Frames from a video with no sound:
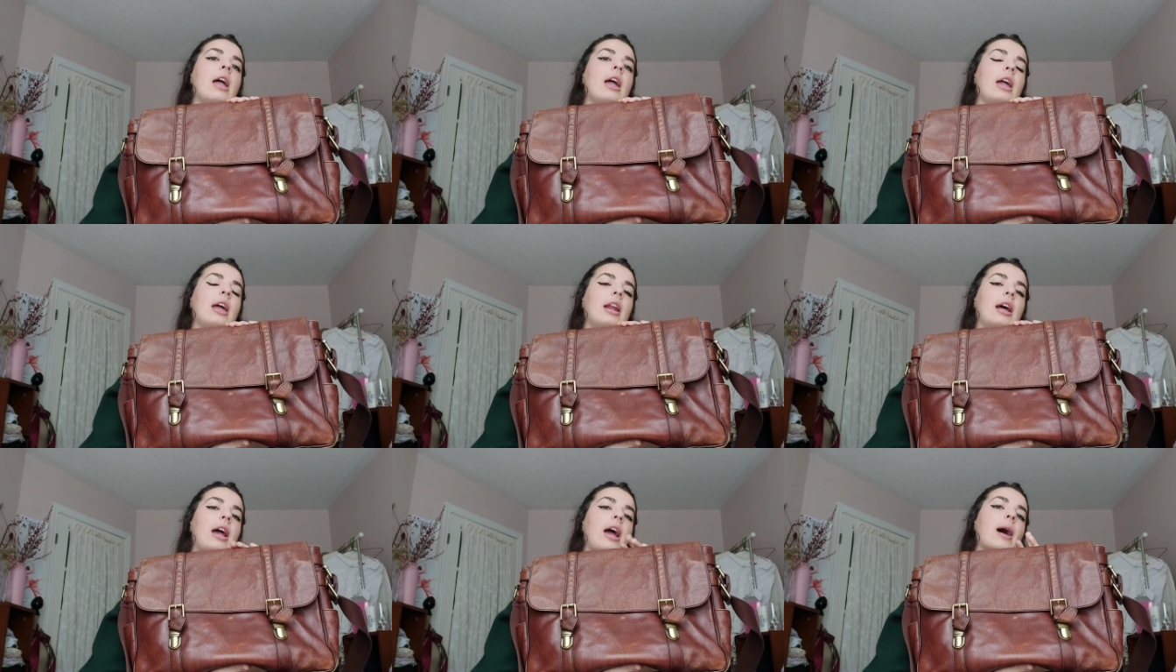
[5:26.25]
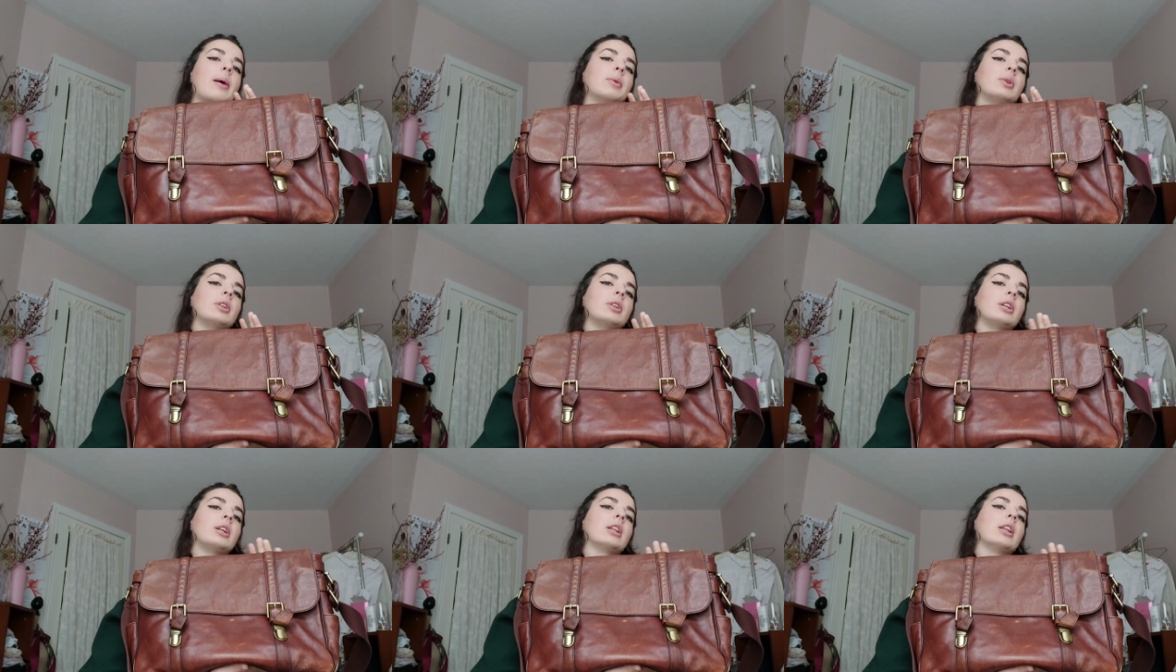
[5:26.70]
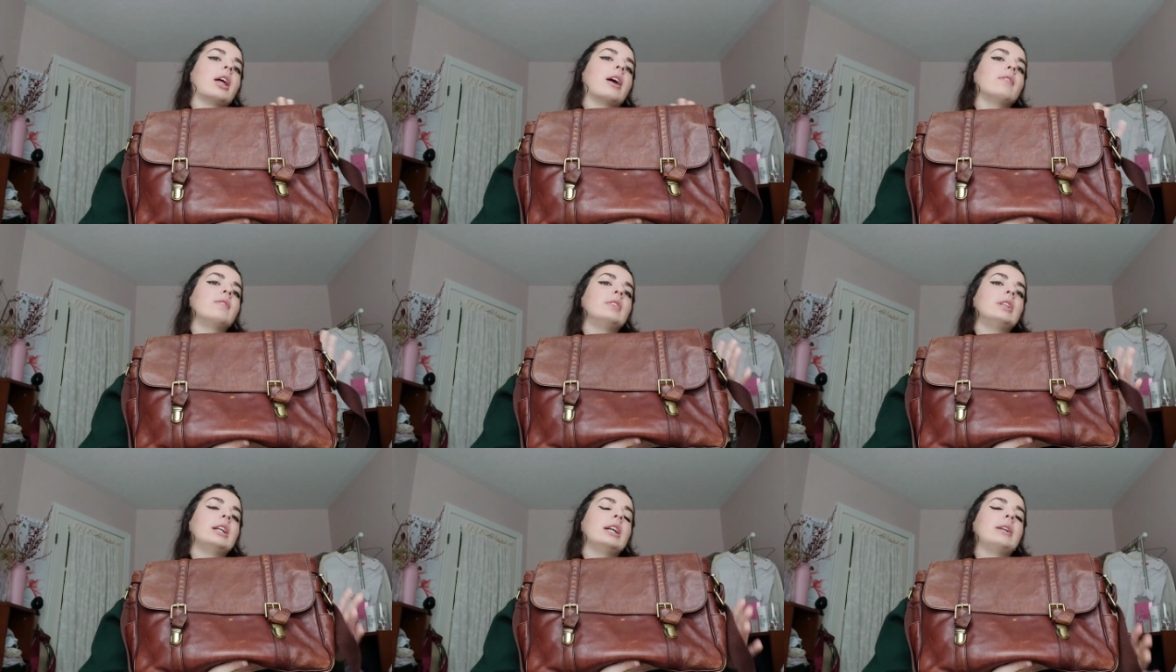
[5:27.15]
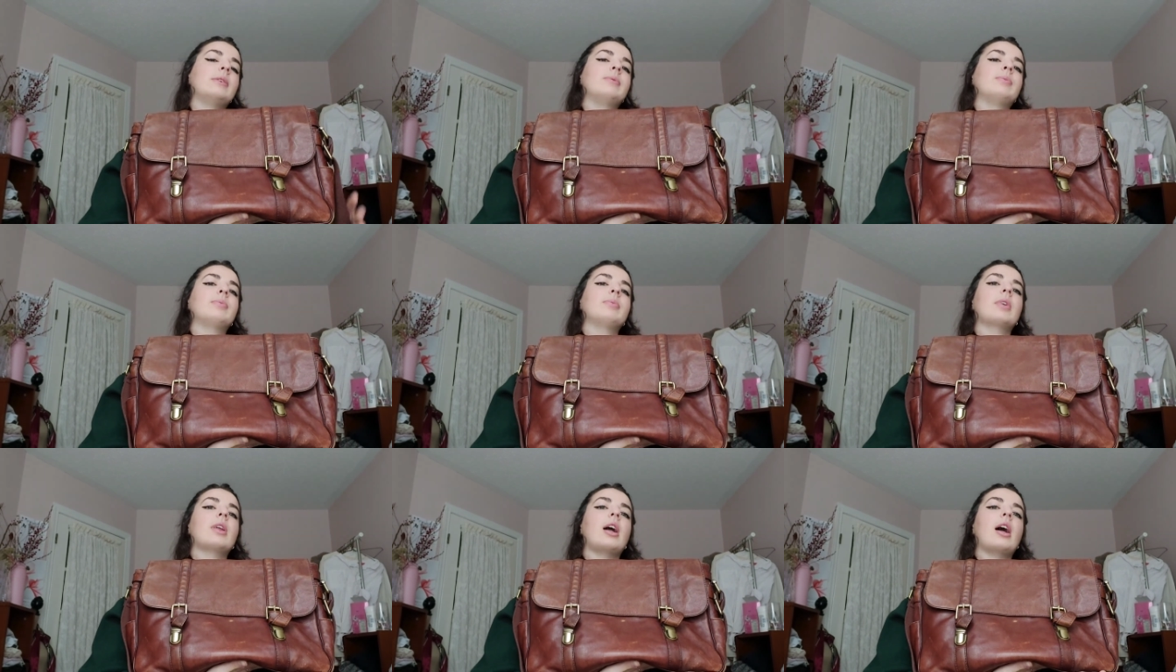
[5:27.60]
and I absolutely loved it.
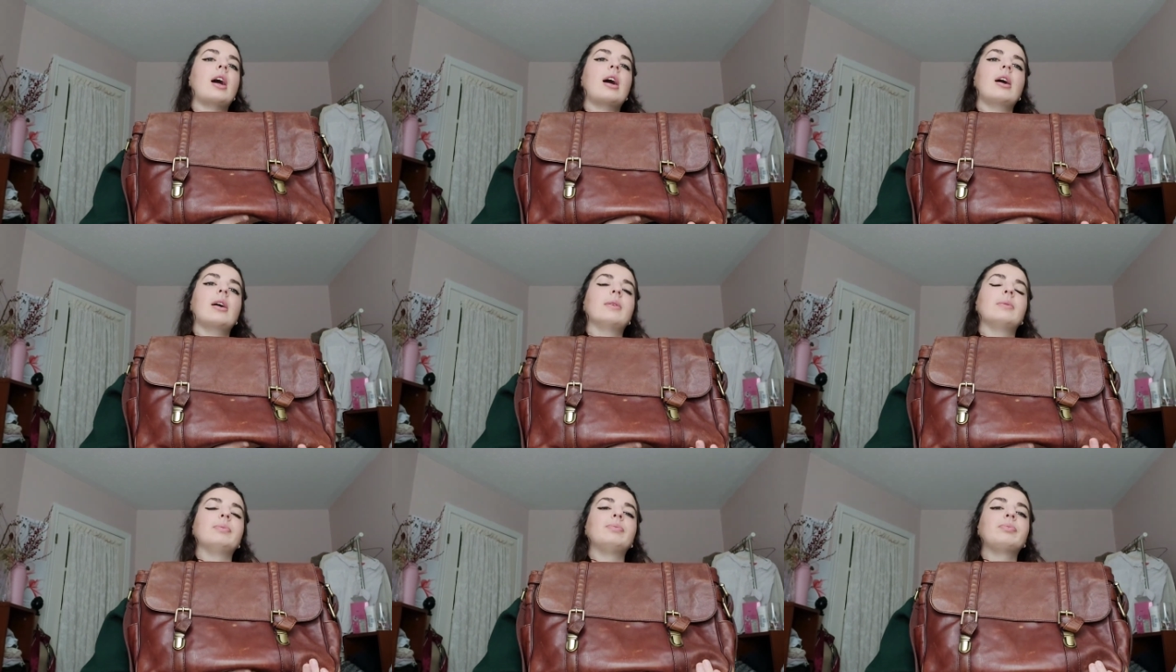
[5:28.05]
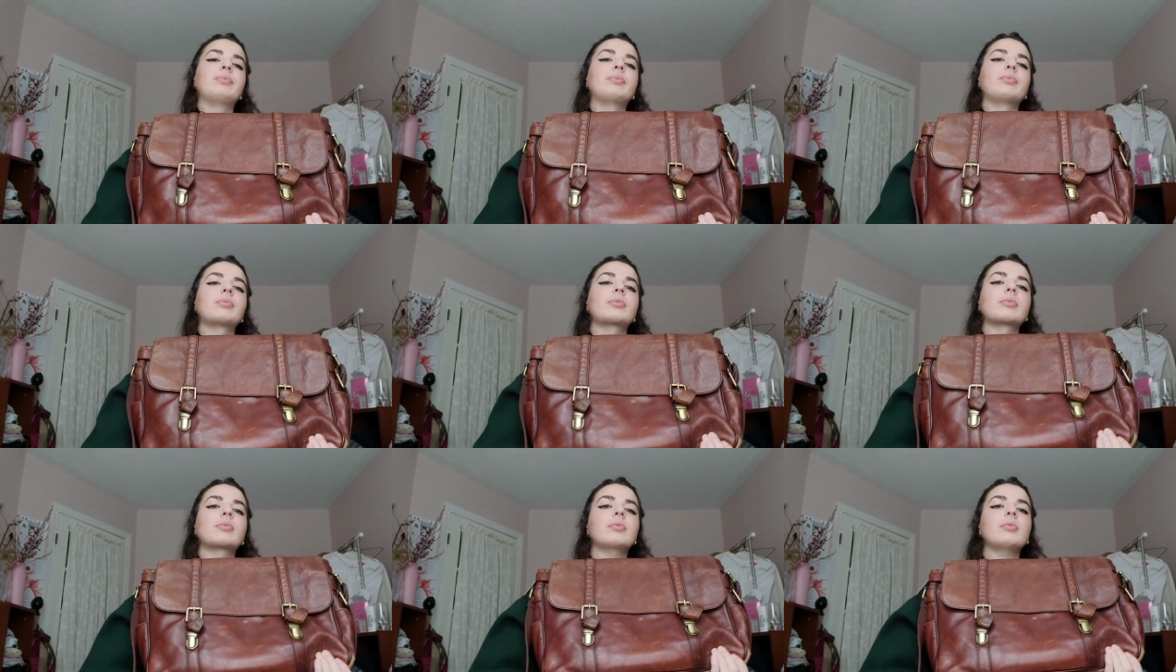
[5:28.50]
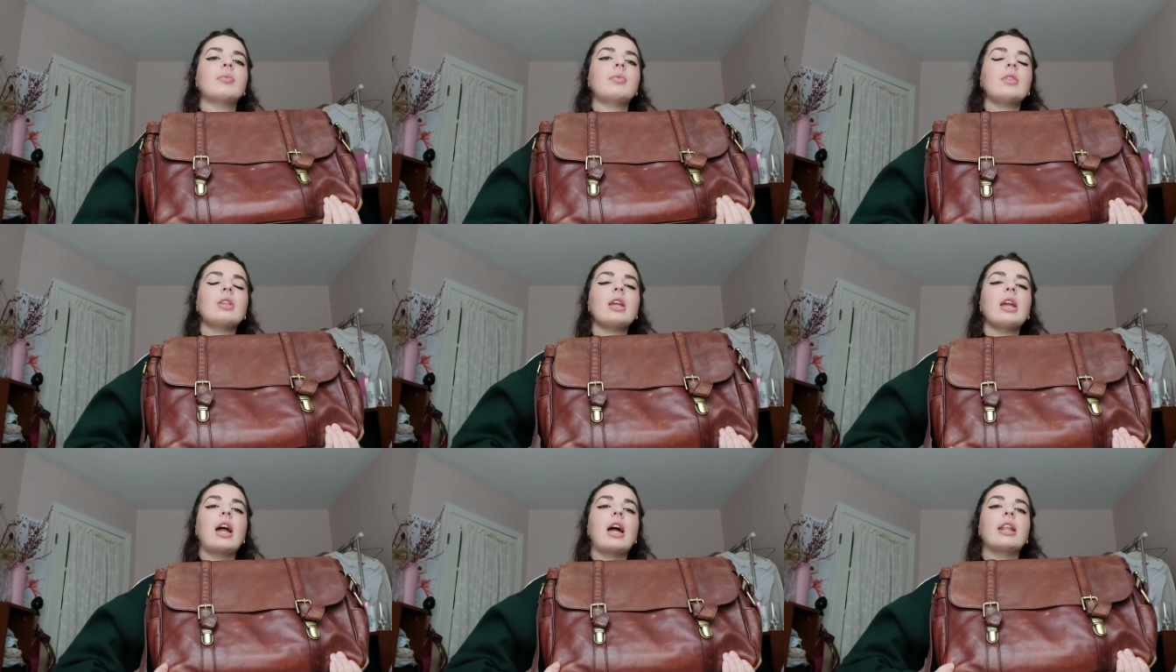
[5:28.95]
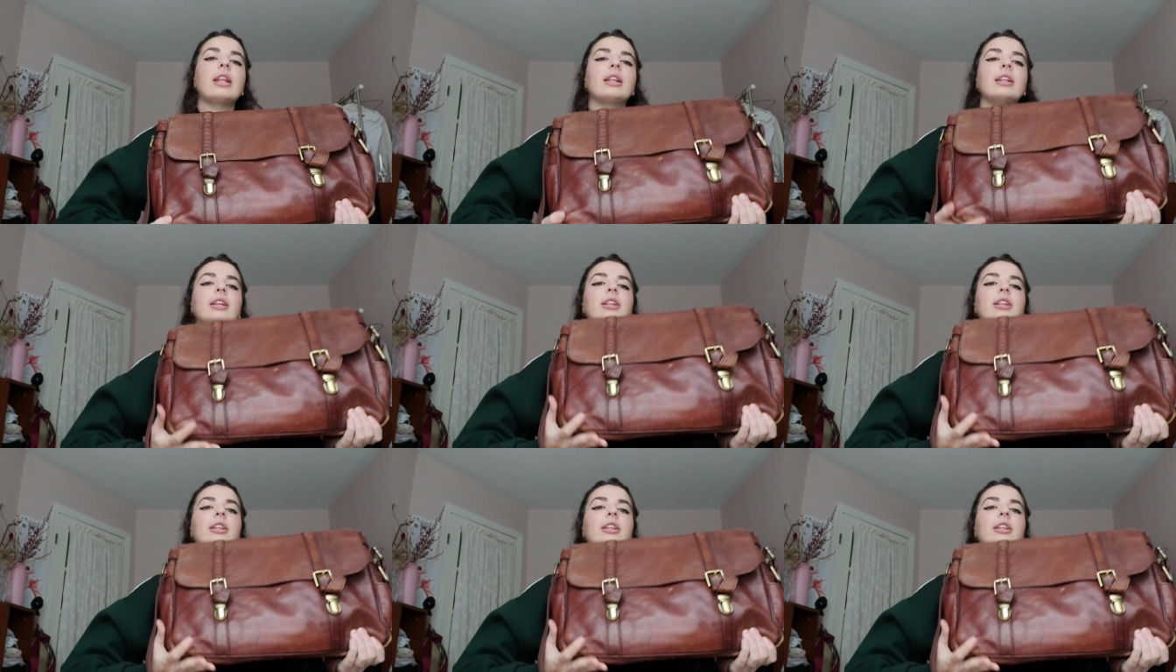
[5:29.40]
Um, I think